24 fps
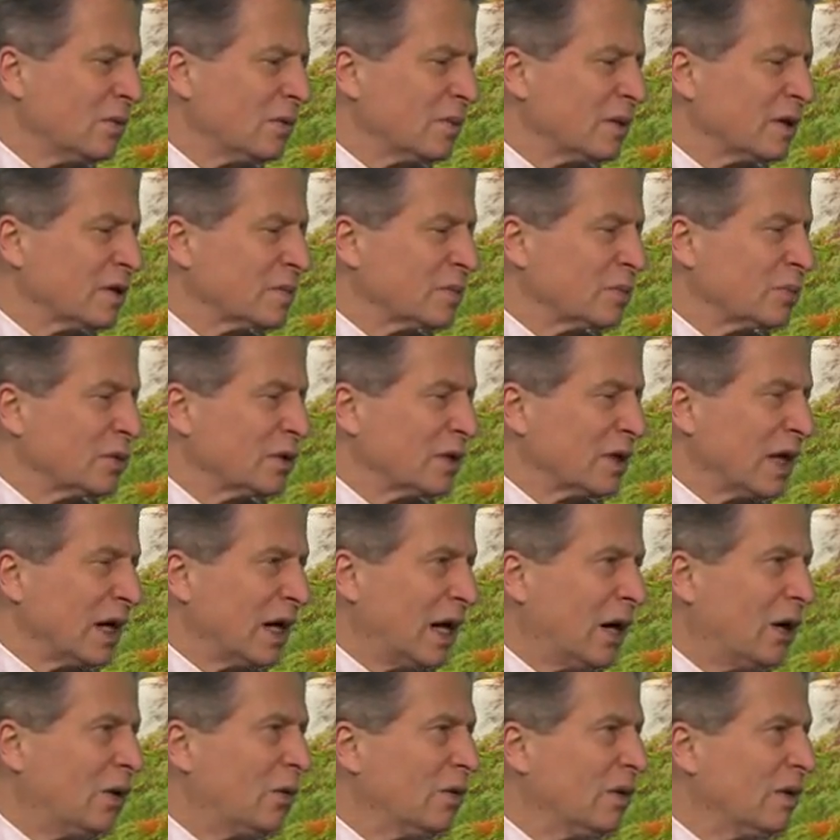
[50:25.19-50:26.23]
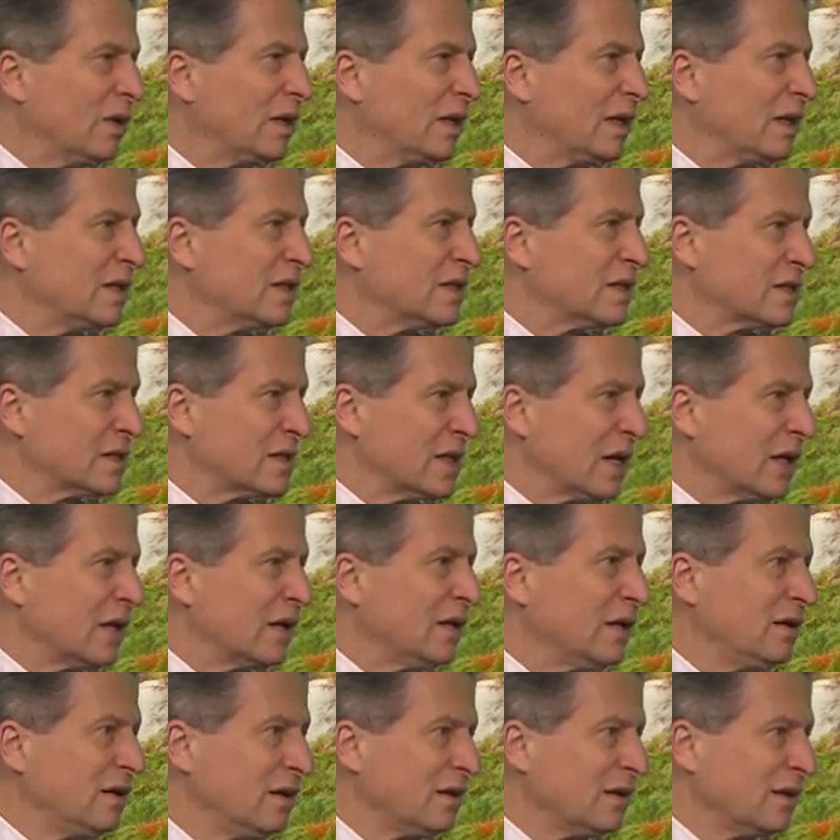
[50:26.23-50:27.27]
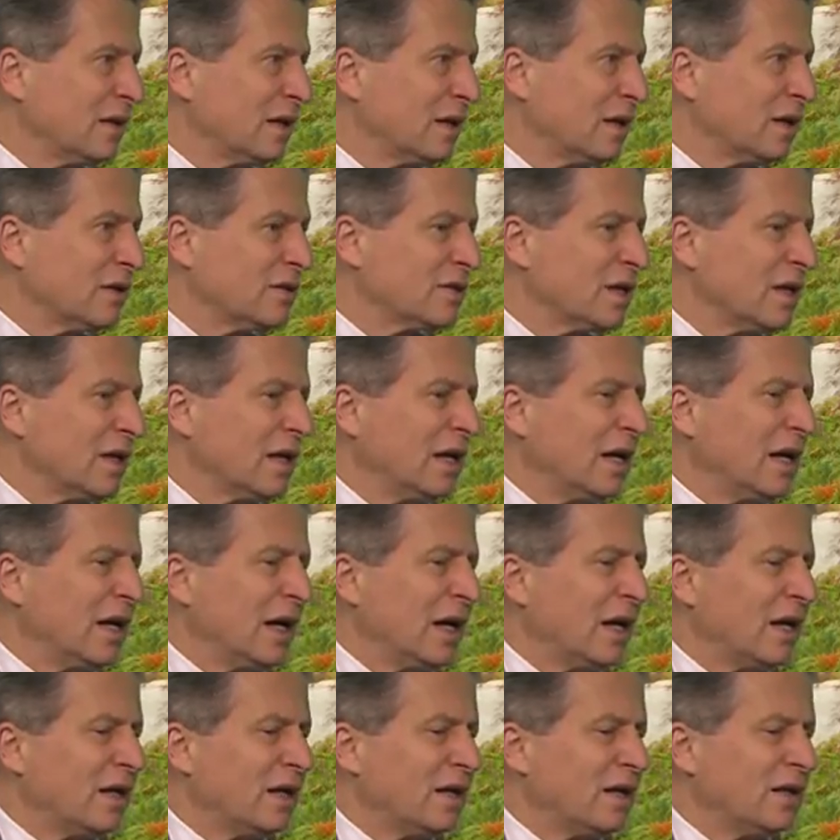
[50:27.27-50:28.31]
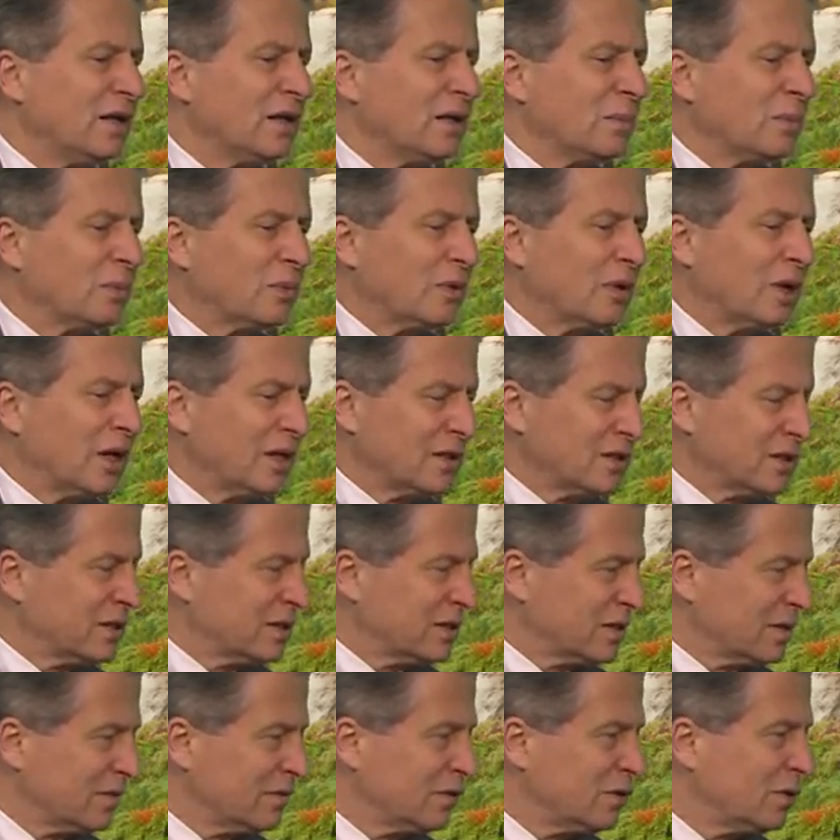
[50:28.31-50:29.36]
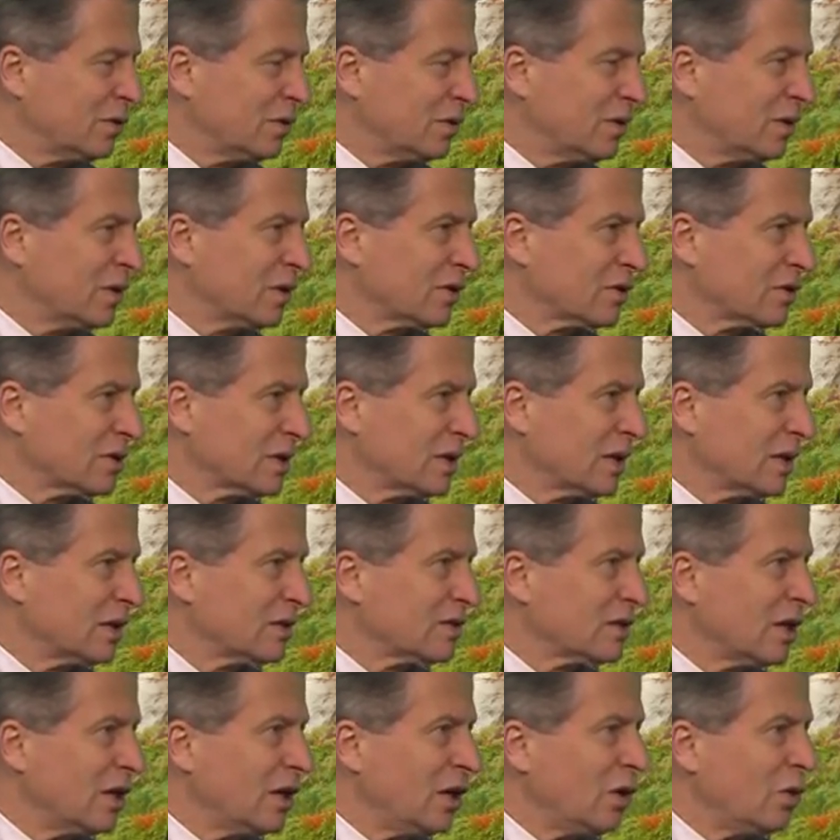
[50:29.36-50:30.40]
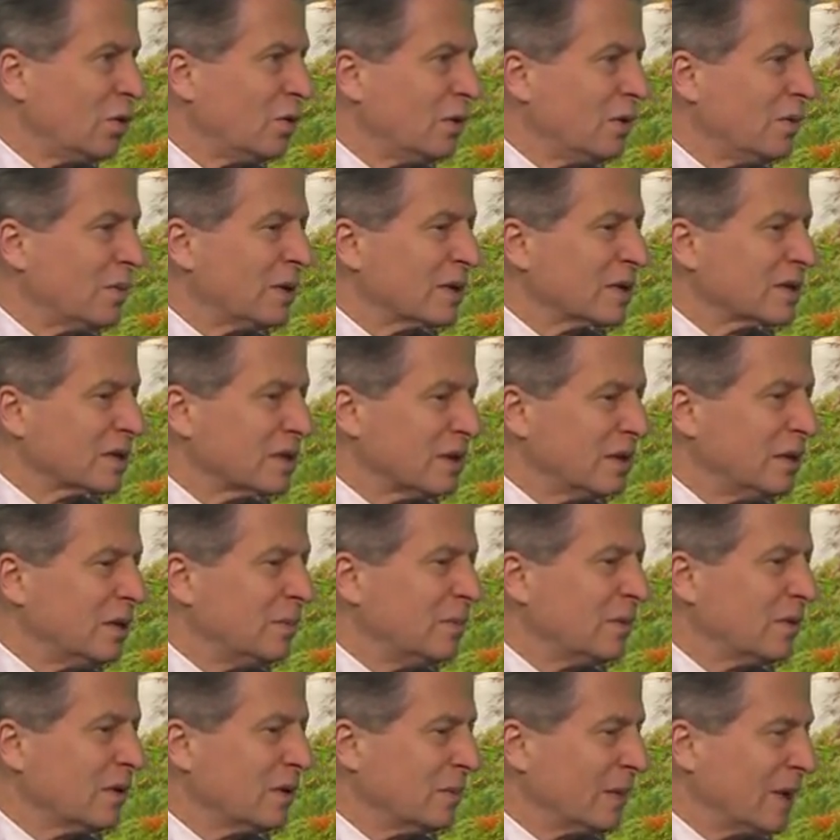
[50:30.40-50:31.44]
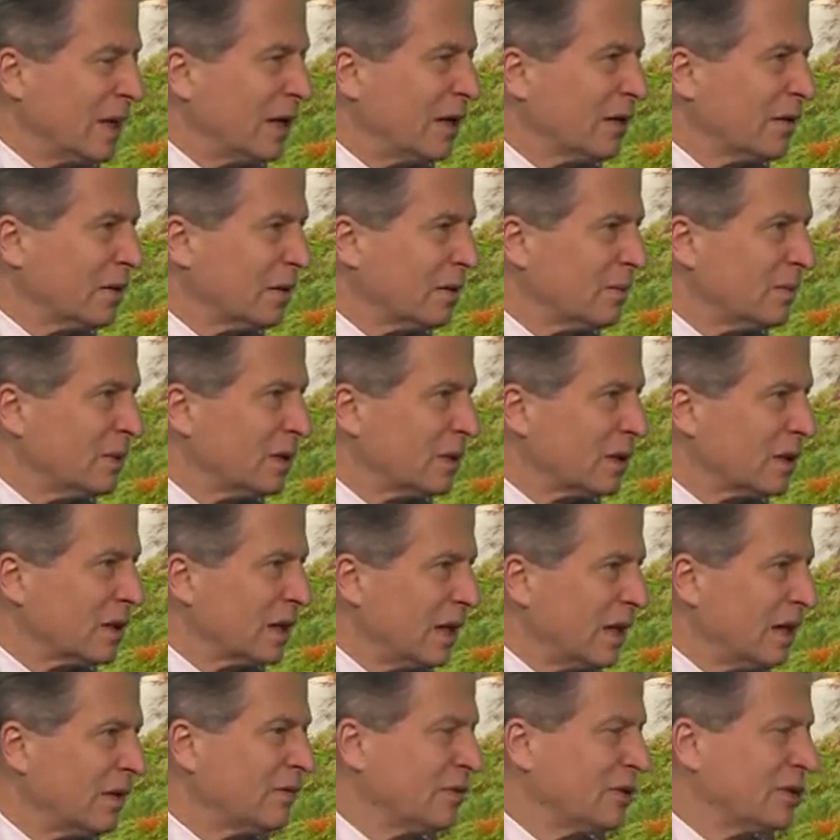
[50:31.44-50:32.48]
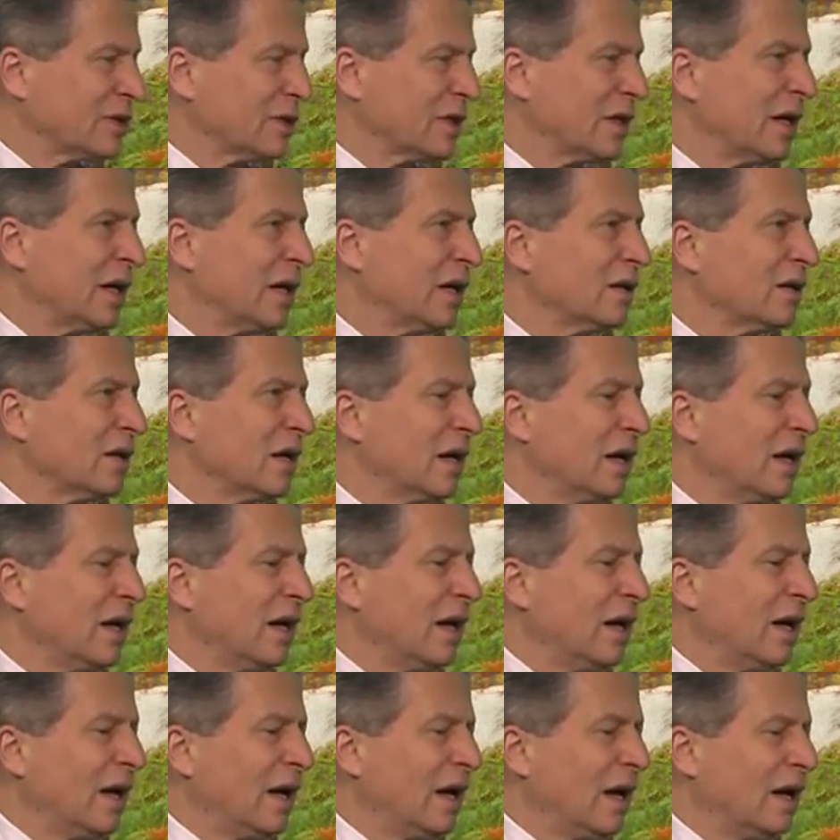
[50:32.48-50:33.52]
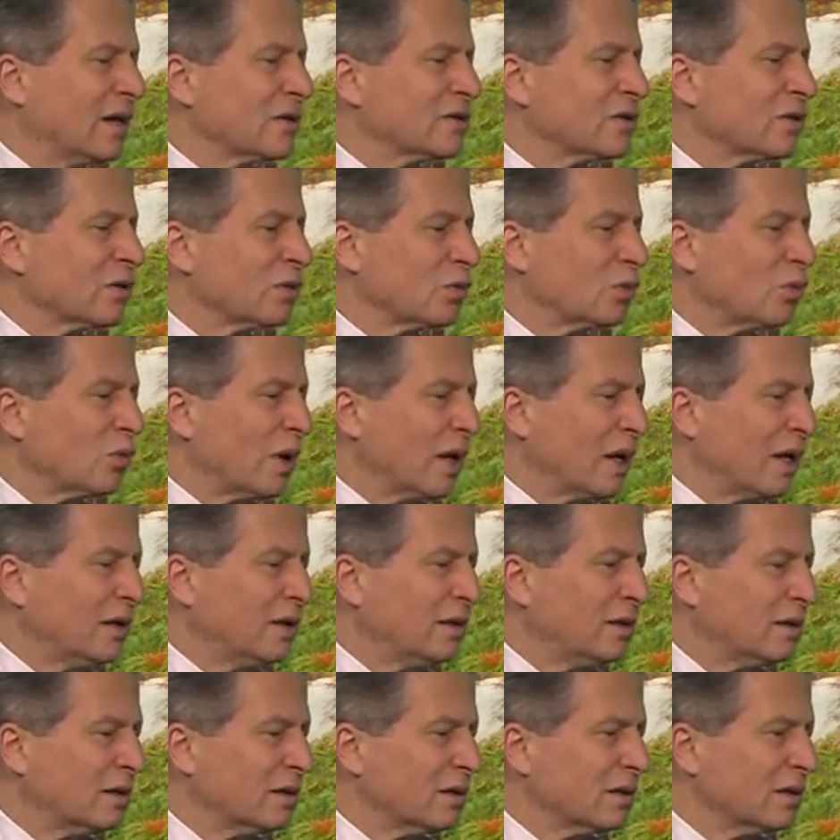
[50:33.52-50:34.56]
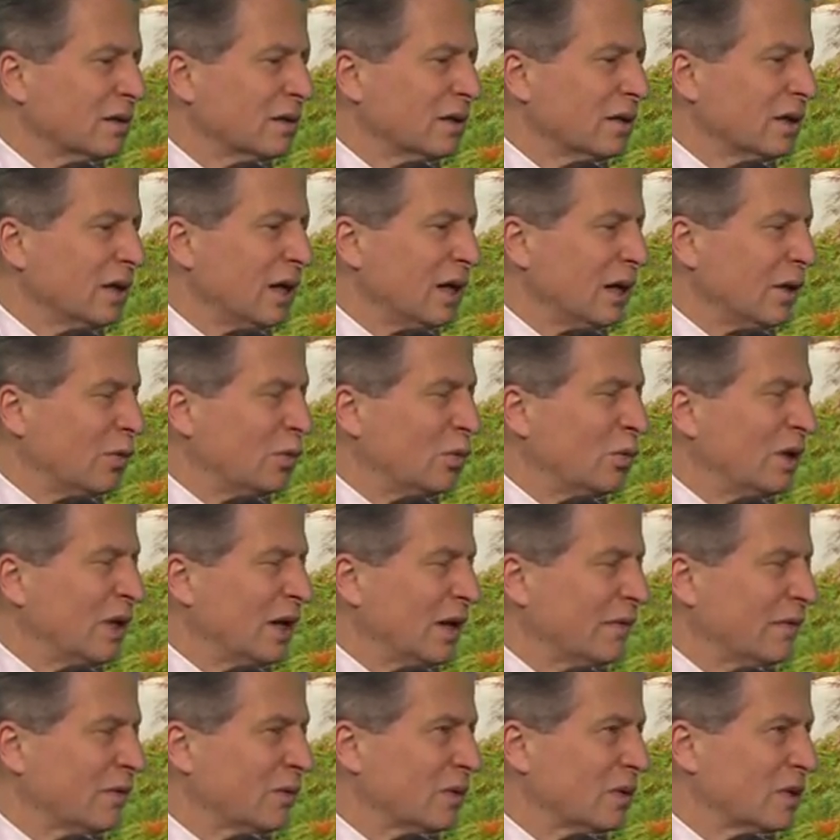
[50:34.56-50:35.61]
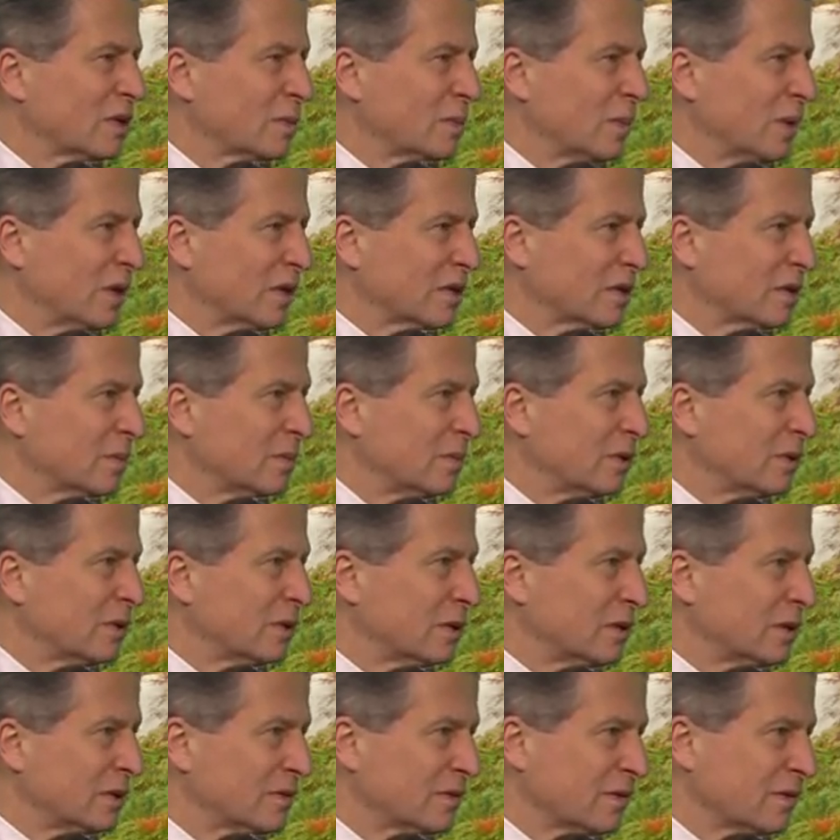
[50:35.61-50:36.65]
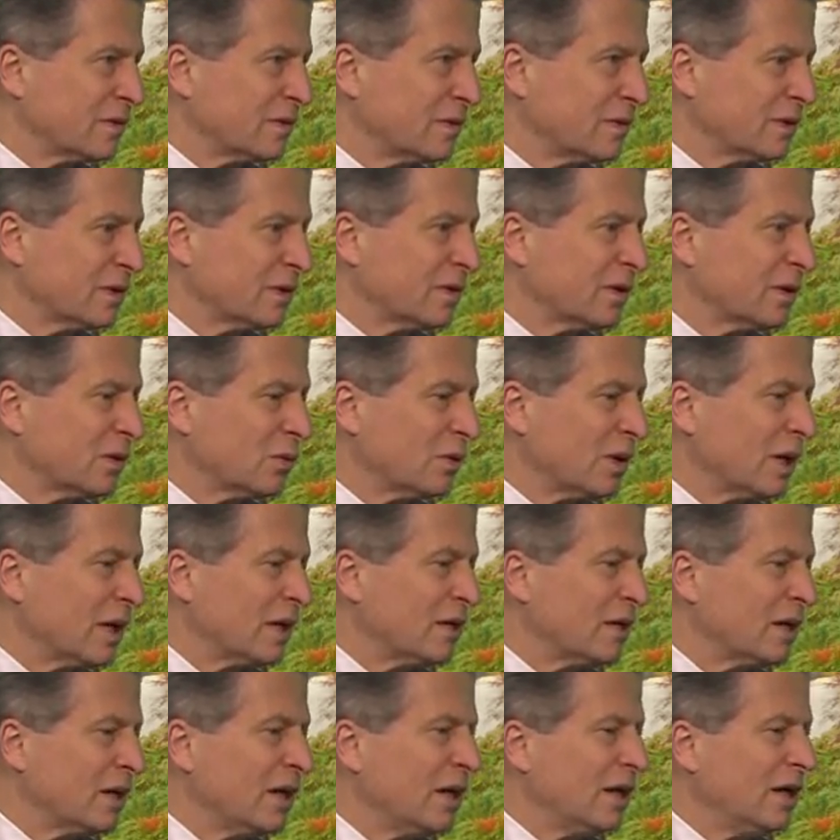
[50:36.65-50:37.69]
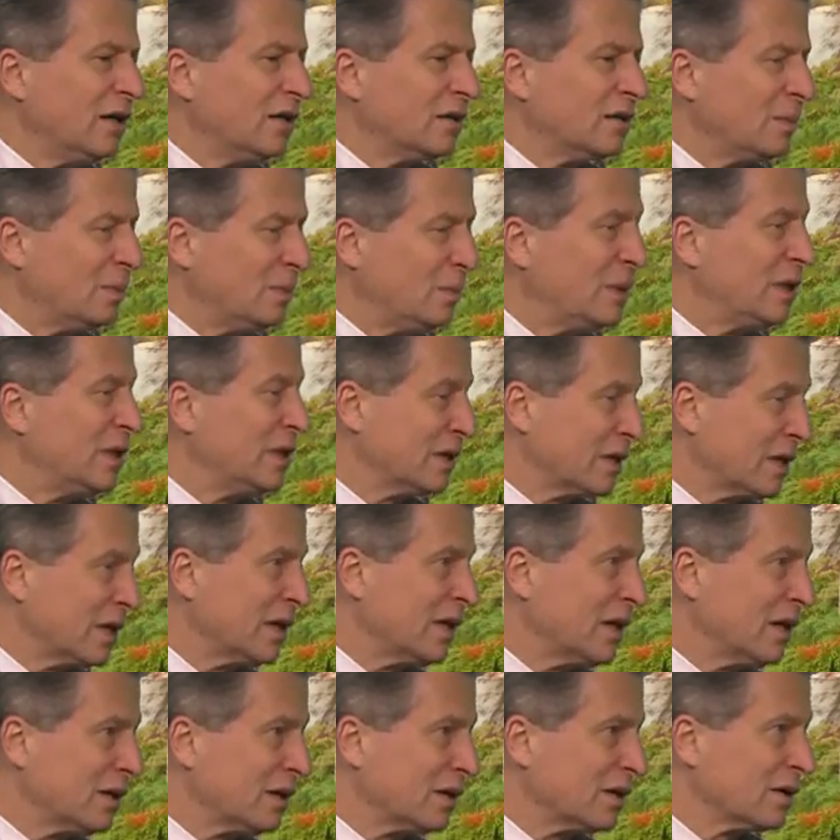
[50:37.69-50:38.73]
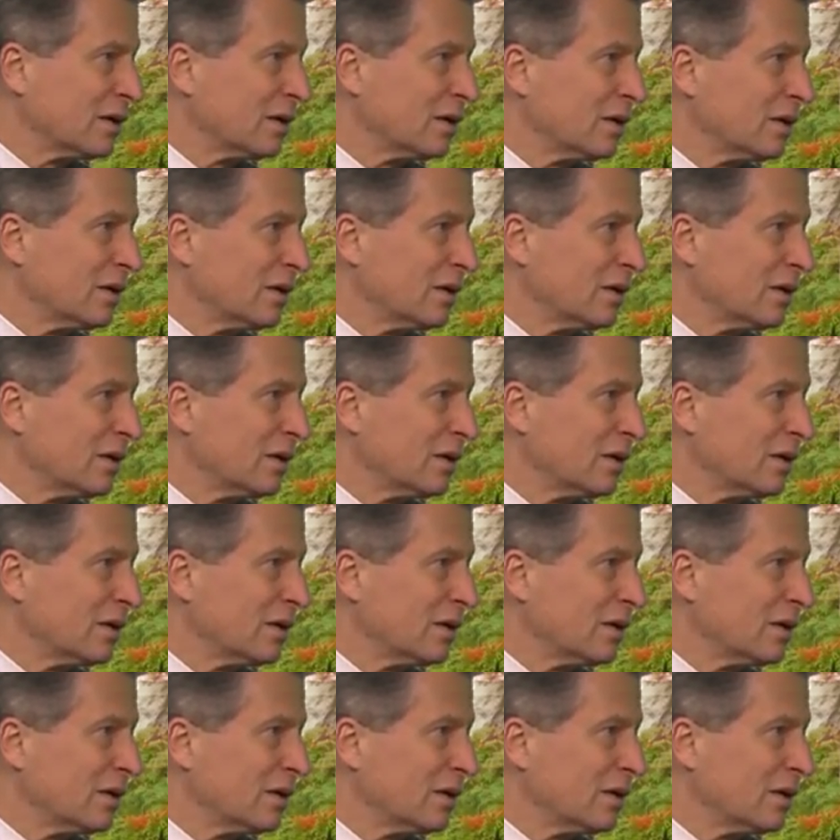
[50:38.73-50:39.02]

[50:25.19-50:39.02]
We must put our needs second to theirs, and in the process of doing those things, we must keep them out of the middle. Every child has the right, and we have the responsibility to fulfill the right to be a kid.